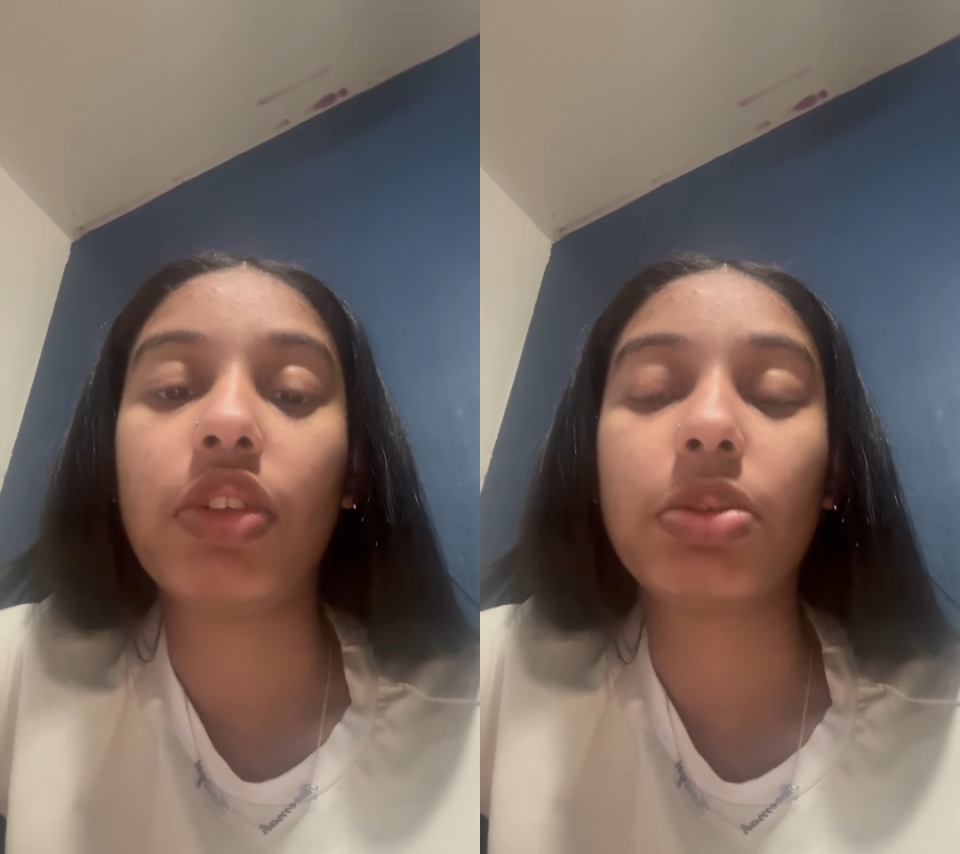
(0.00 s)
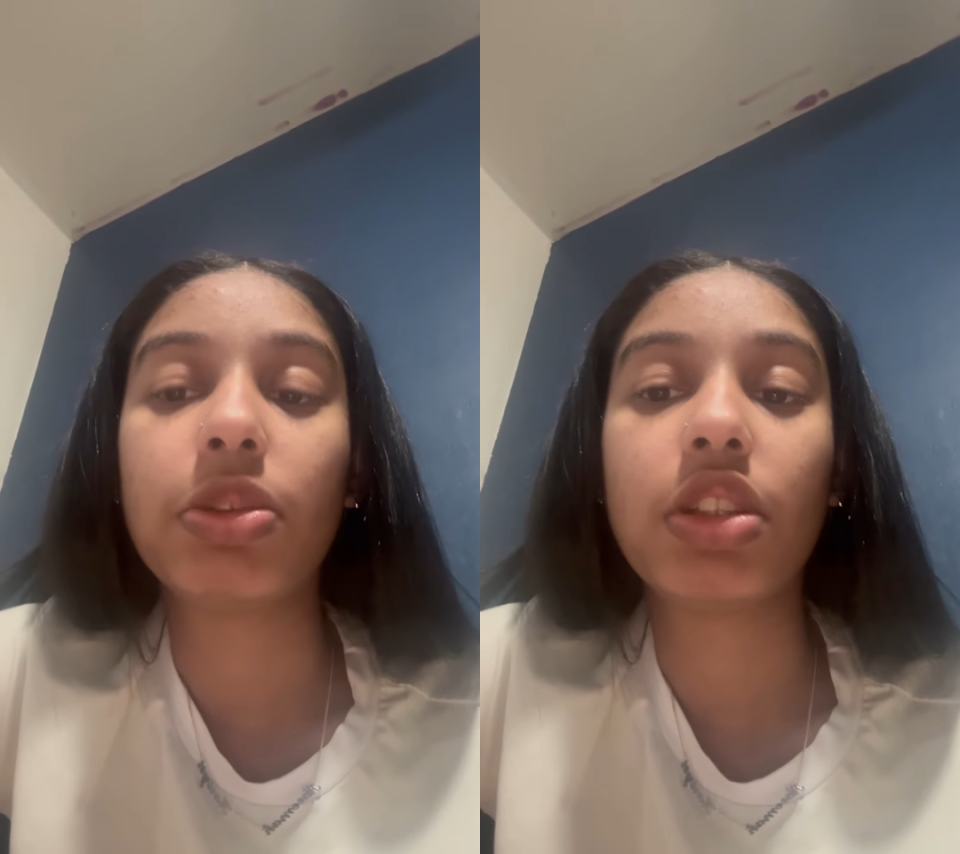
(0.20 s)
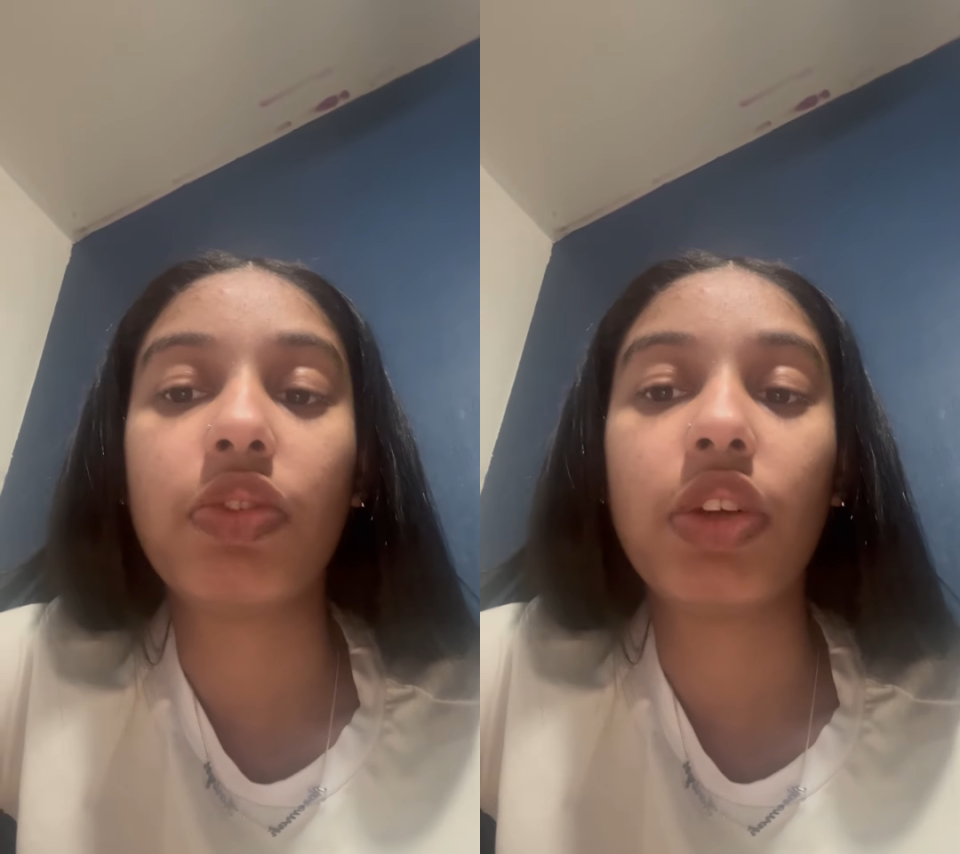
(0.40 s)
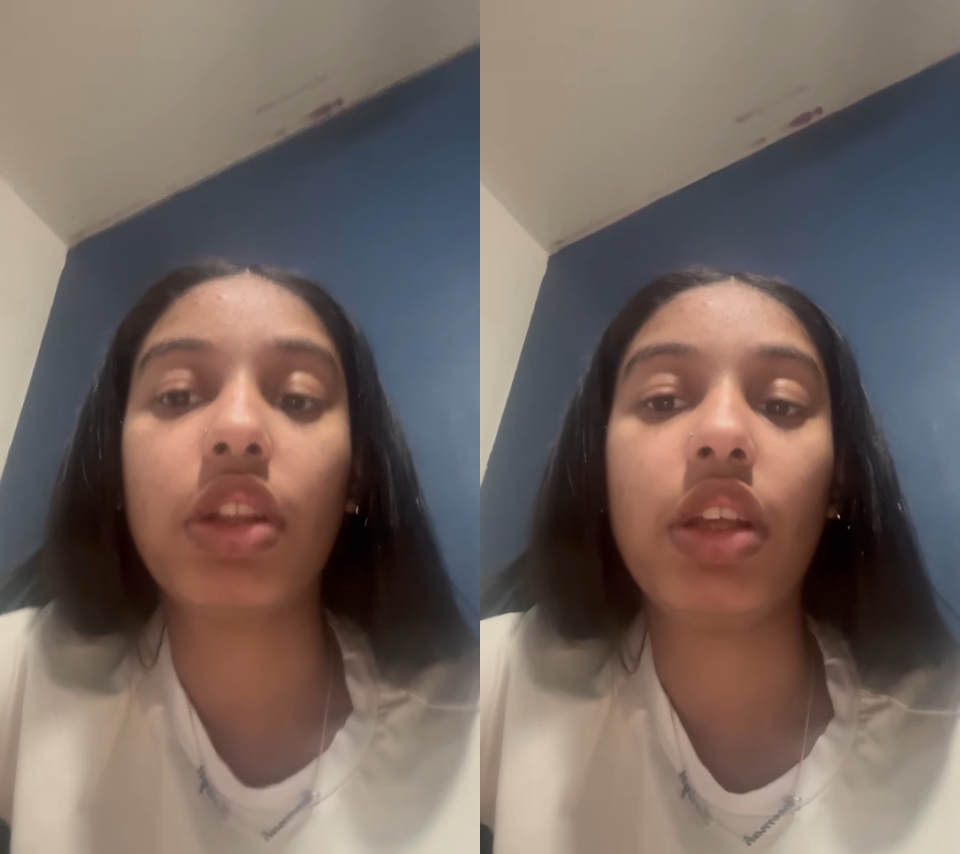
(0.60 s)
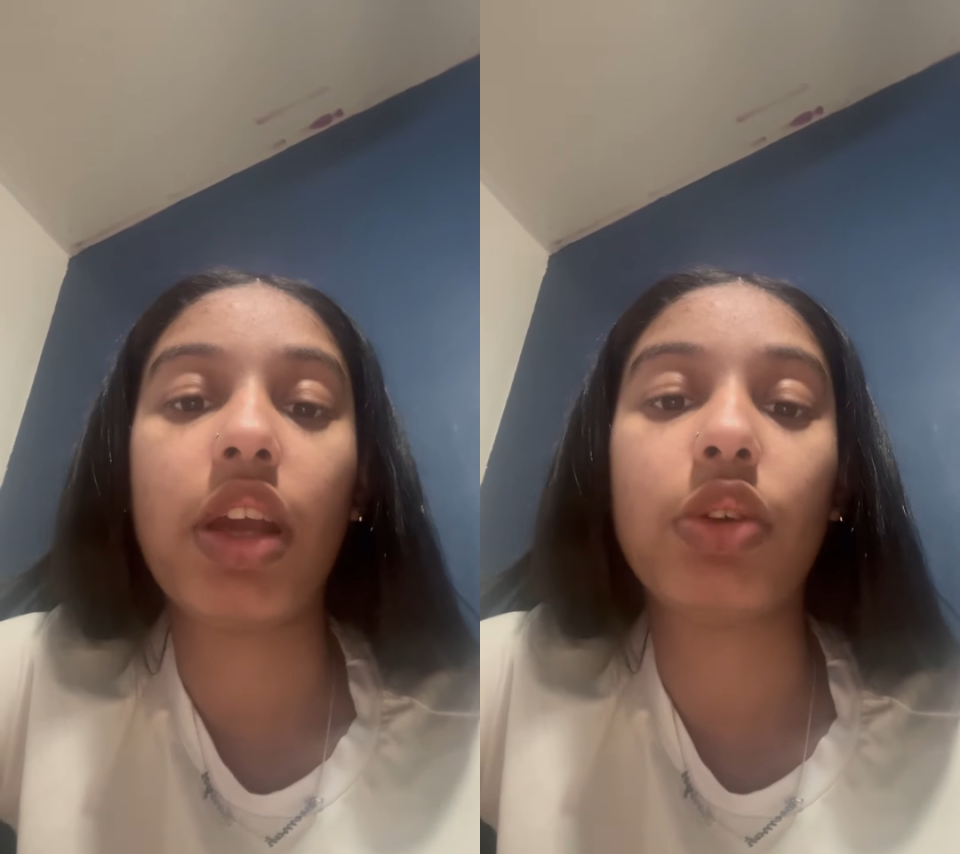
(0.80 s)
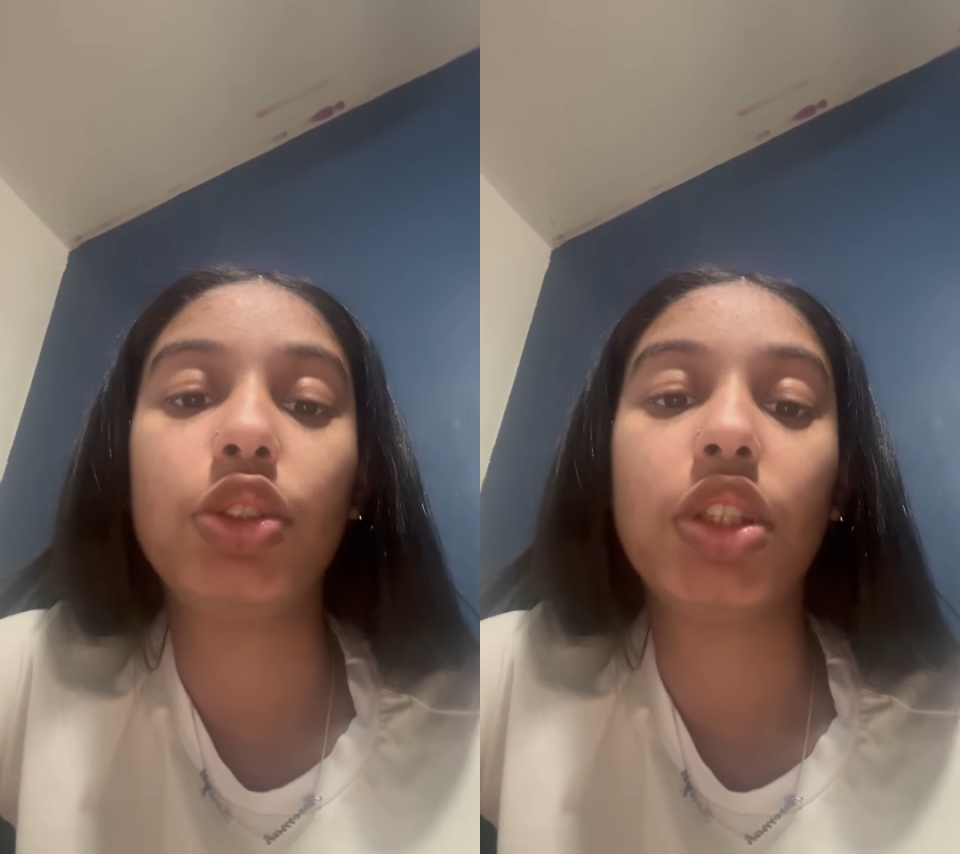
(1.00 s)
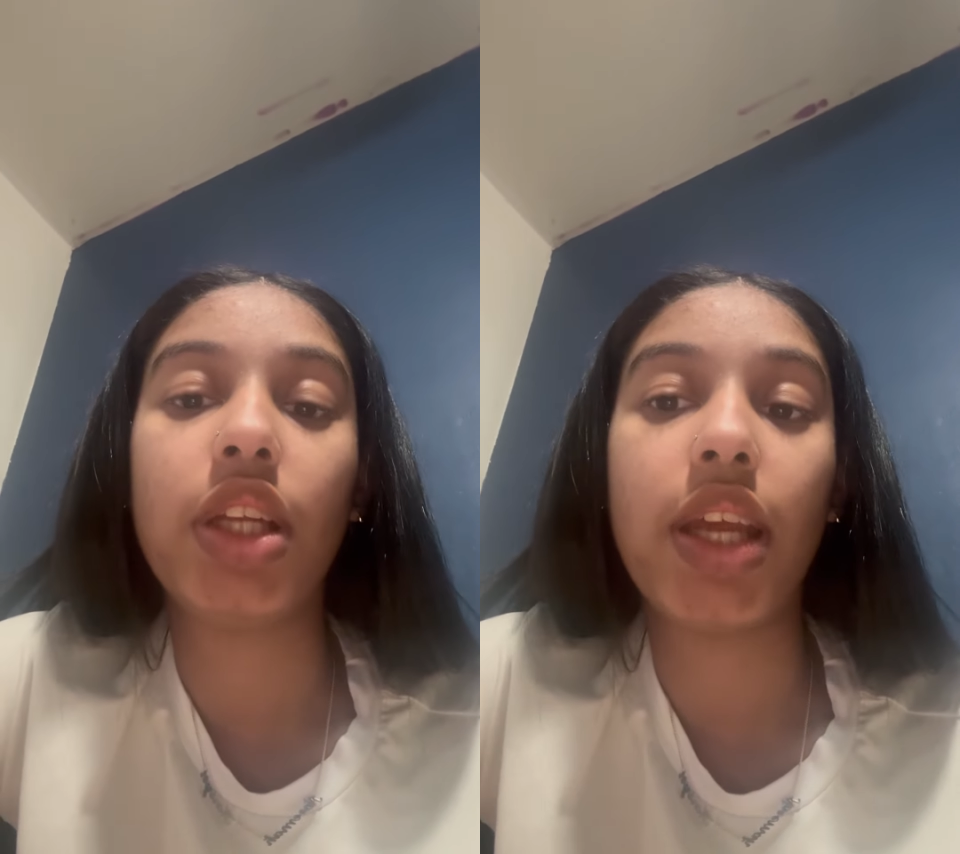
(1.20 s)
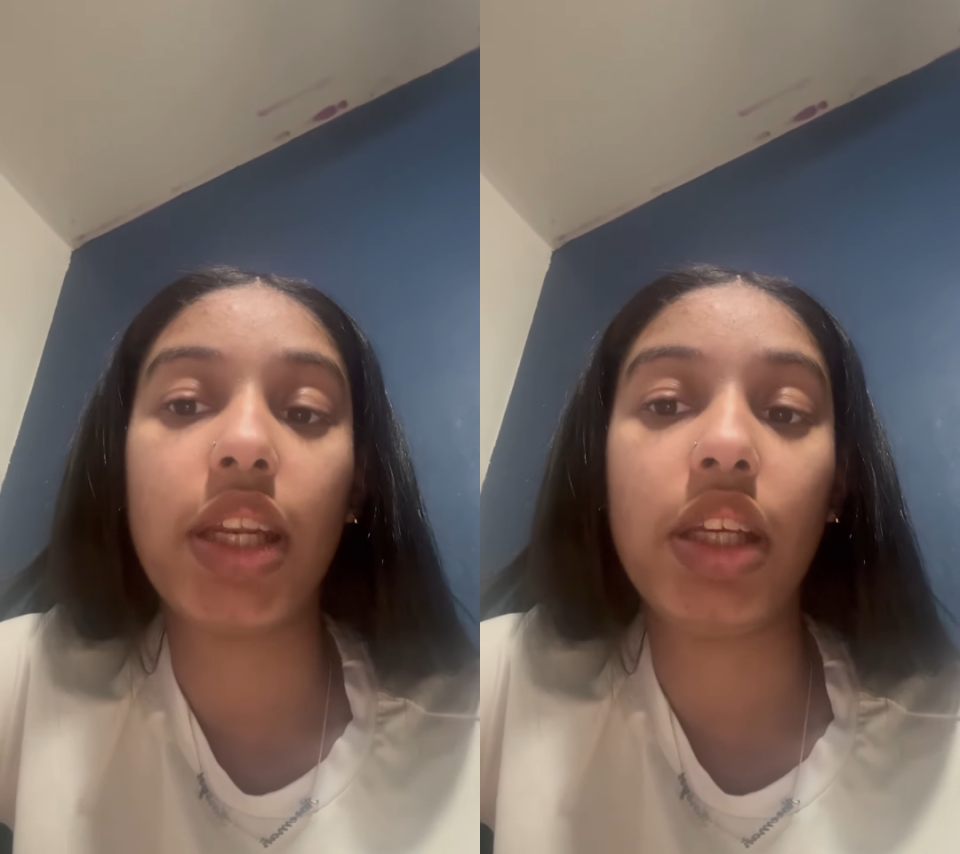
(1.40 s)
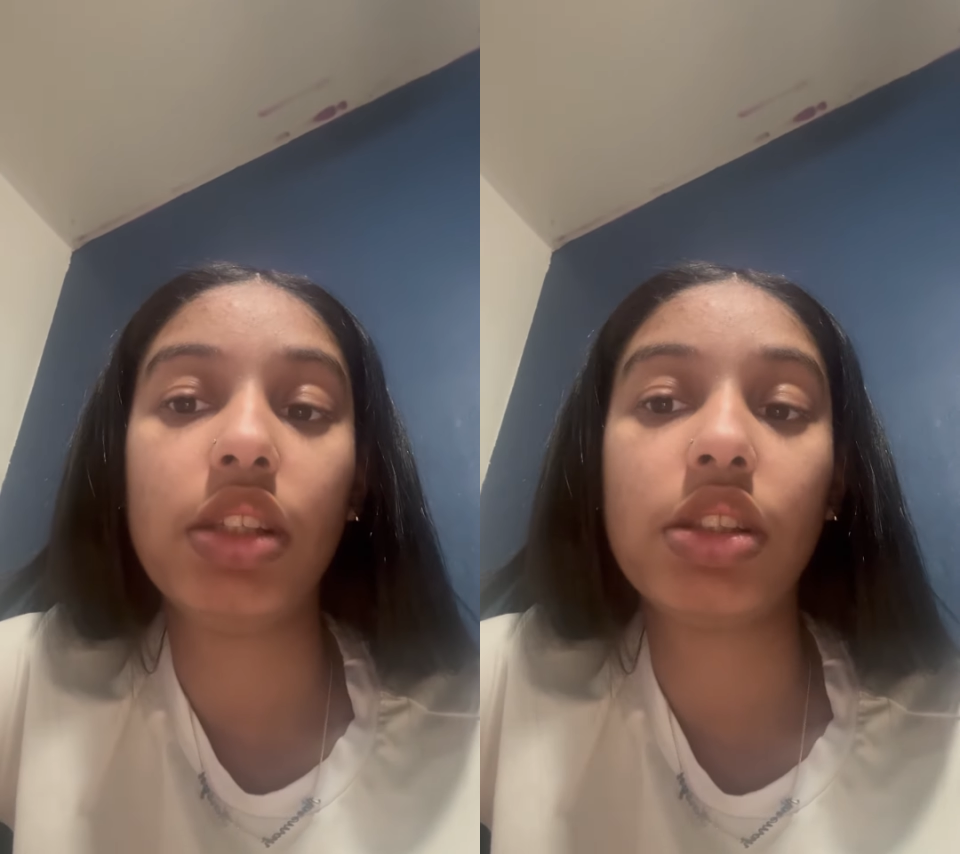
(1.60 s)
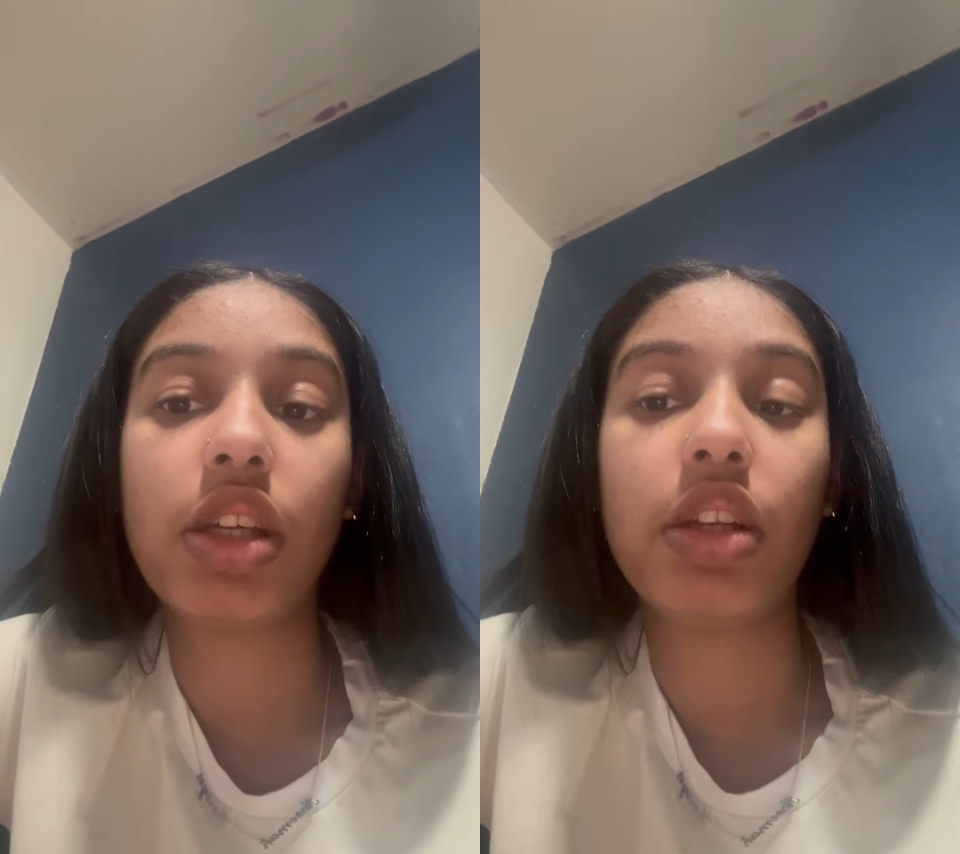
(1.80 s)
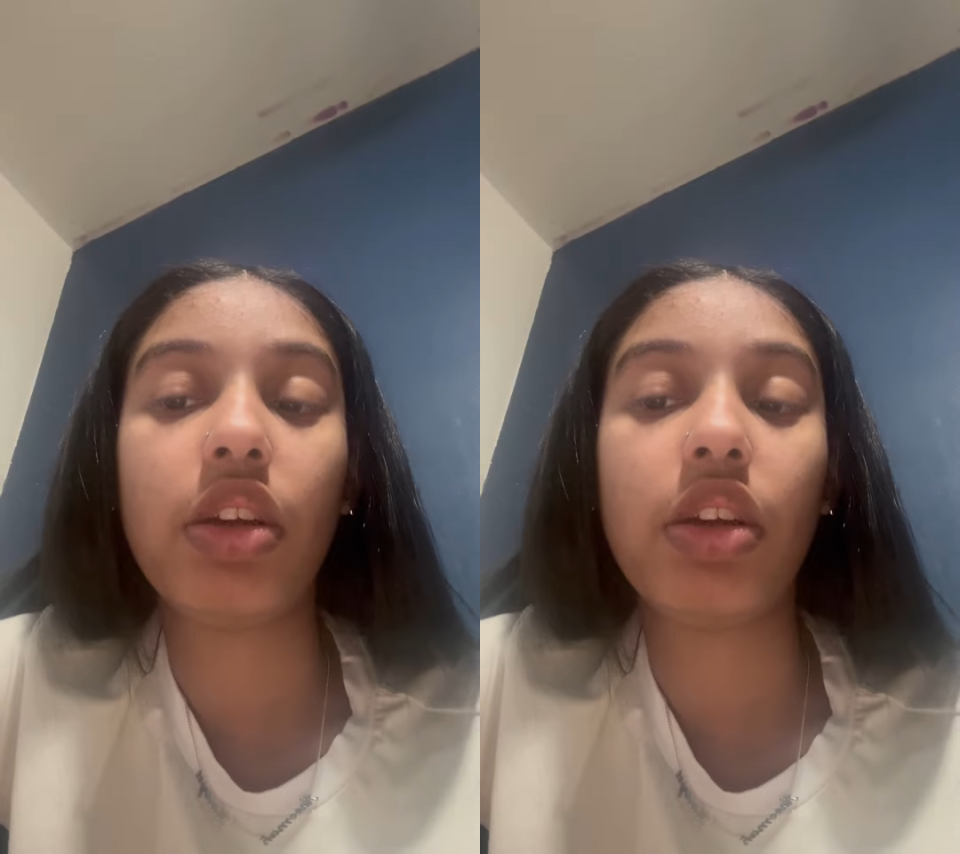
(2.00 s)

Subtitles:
specifically how genetics and